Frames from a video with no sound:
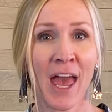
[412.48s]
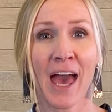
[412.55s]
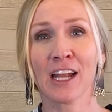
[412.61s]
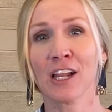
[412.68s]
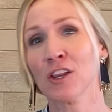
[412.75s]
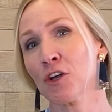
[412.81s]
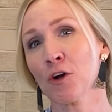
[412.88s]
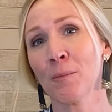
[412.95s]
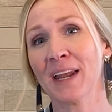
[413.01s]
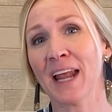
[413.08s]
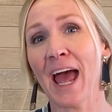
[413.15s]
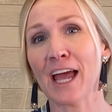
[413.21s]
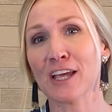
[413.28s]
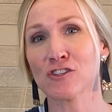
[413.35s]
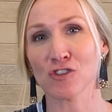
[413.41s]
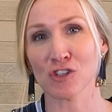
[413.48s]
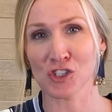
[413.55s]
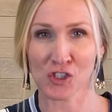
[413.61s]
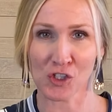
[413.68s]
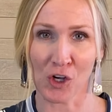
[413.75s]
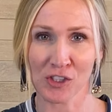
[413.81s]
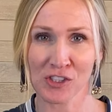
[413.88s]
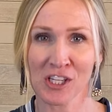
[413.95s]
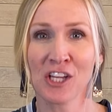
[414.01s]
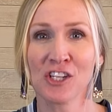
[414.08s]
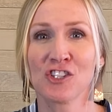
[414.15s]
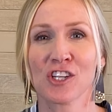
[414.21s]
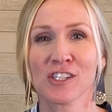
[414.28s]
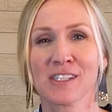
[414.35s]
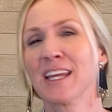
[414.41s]
and a little bit of extra sauce
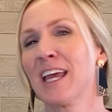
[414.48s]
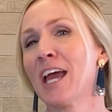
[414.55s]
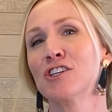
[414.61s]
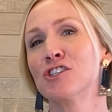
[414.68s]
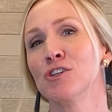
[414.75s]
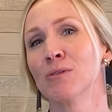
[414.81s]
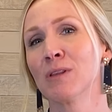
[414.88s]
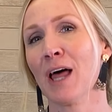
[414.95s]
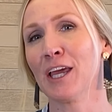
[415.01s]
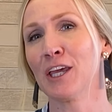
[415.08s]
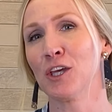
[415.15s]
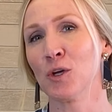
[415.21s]
just in case you like